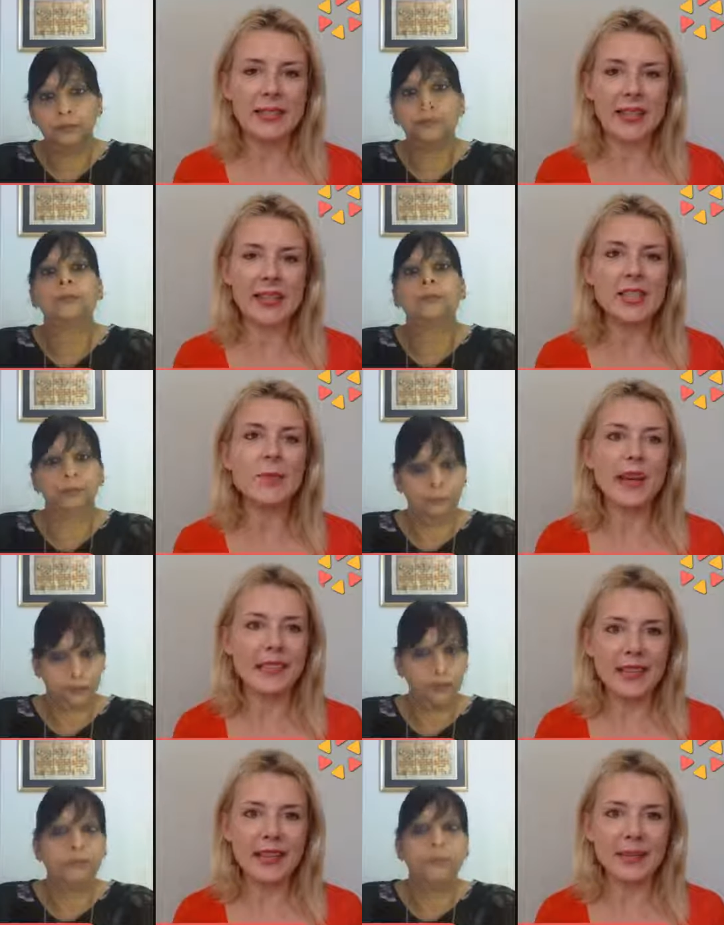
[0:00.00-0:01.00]
Speaker 1: uh, it's
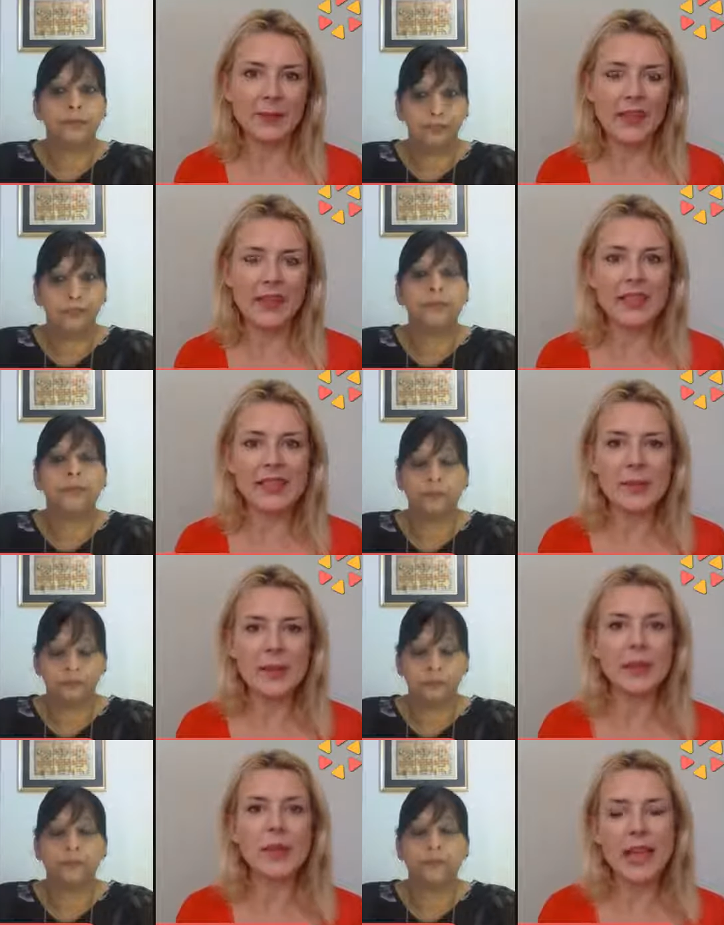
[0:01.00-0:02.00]
practical and it's
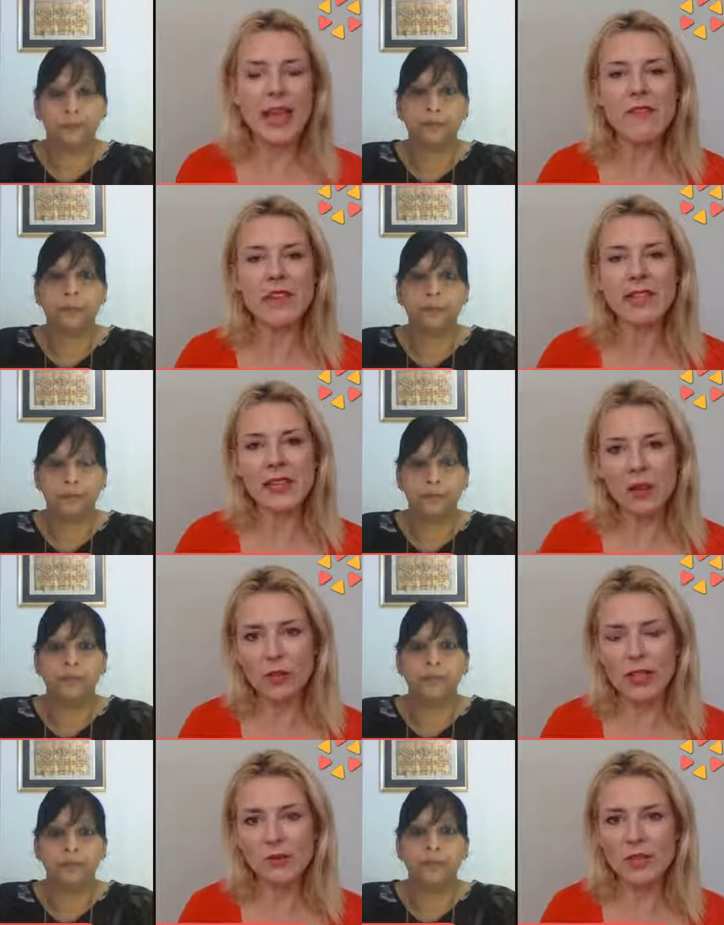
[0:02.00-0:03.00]
about behaviors and
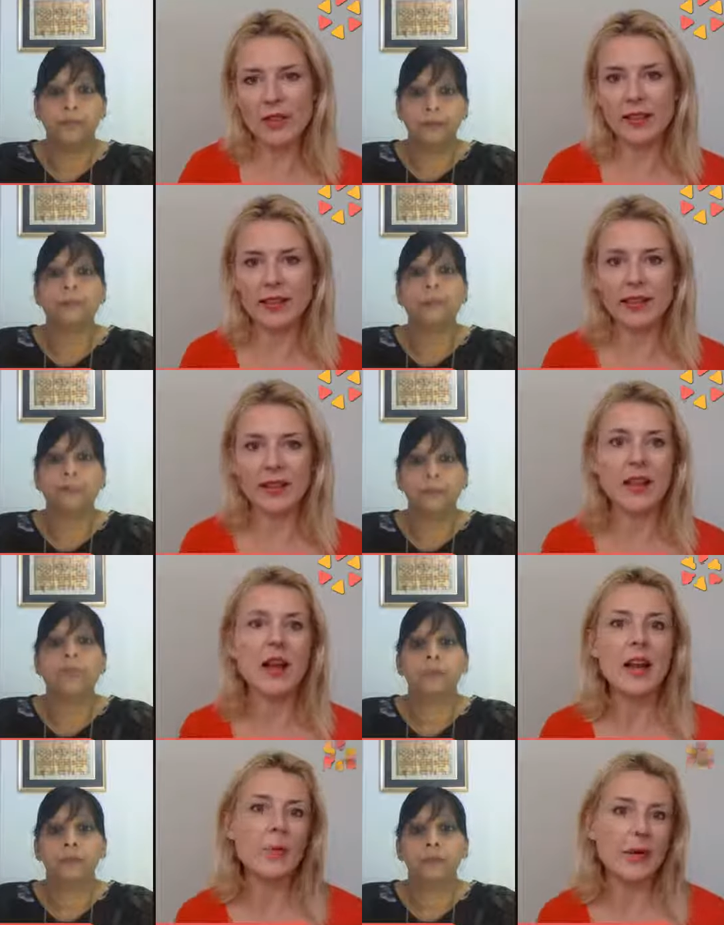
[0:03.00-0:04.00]
outcomes rather than
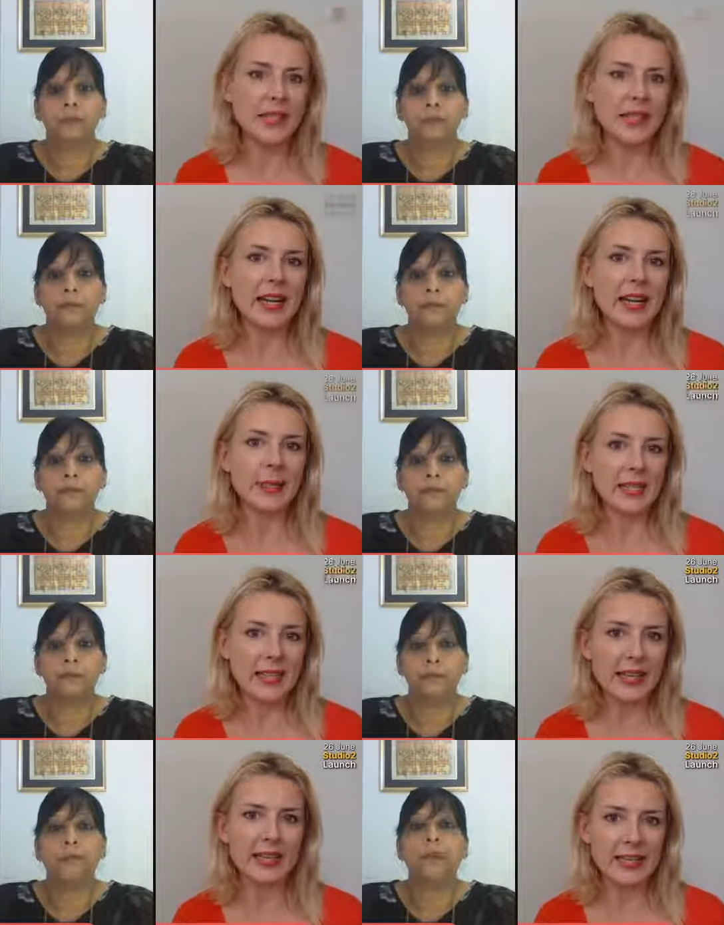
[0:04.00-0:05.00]
person and
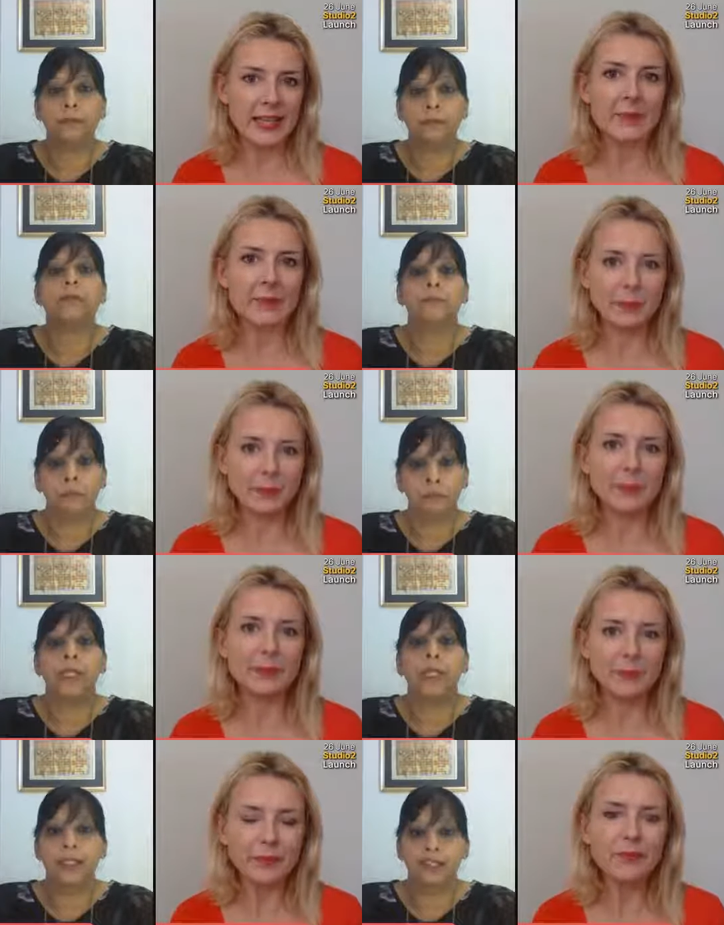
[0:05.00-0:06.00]
personality.
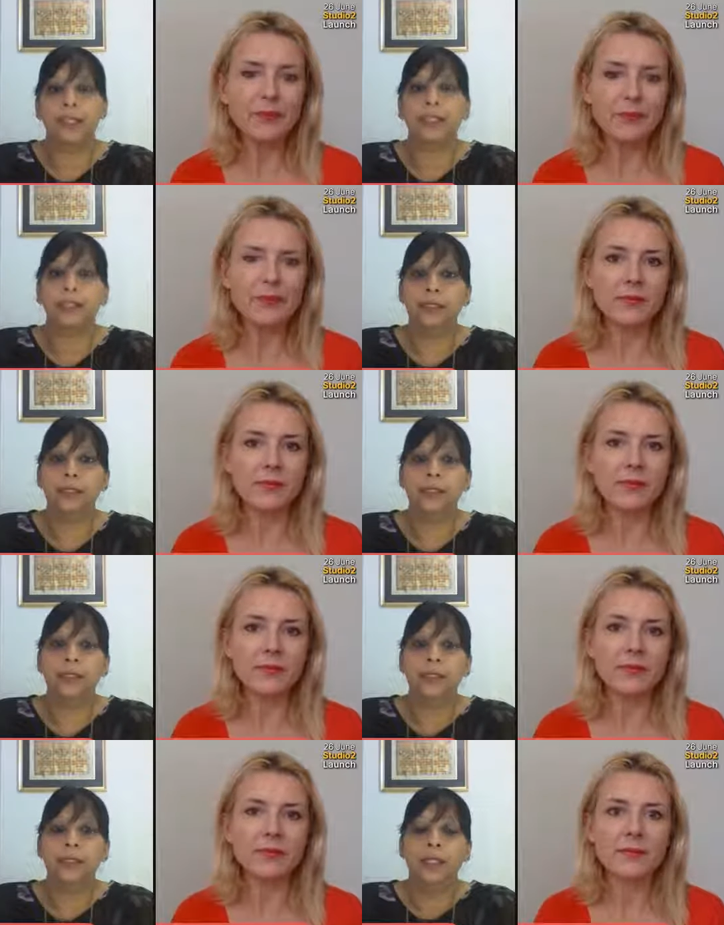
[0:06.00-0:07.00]

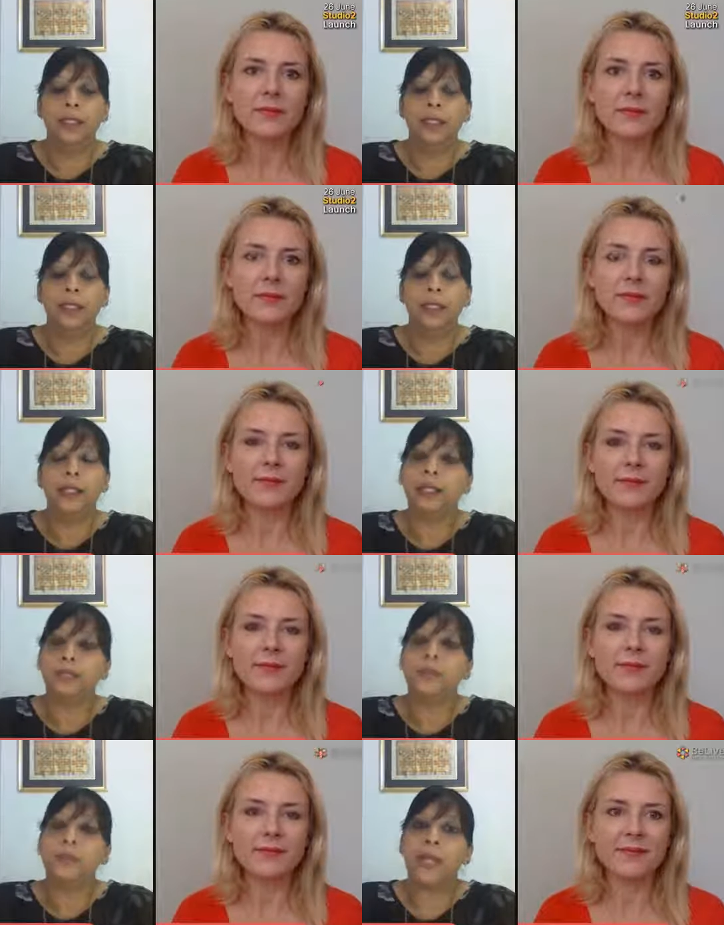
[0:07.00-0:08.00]
Speaker 2: Exactly. And
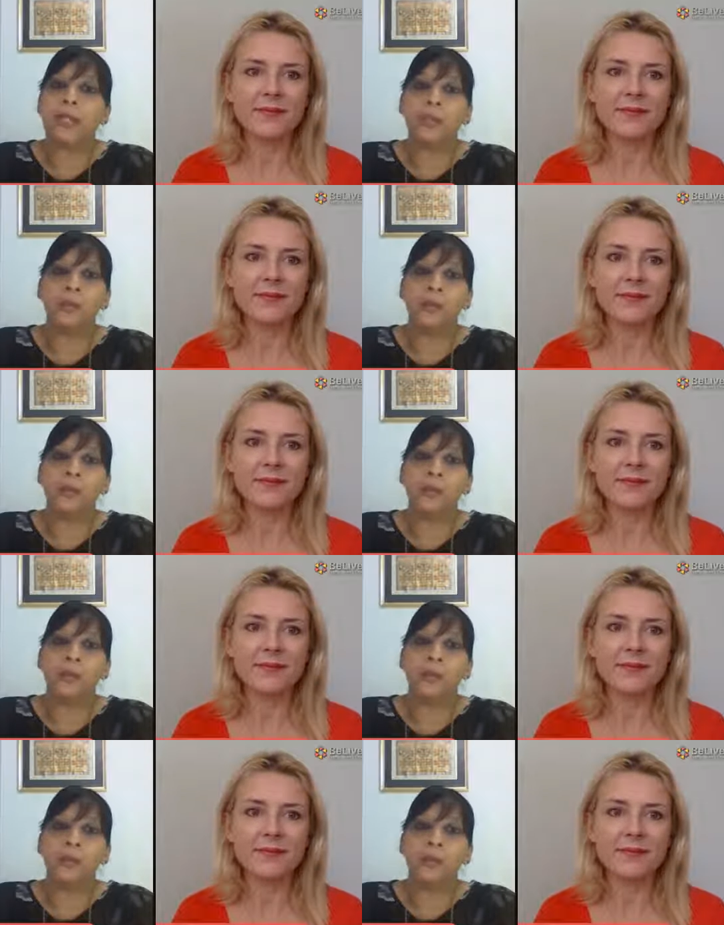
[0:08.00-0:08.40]
it comes back to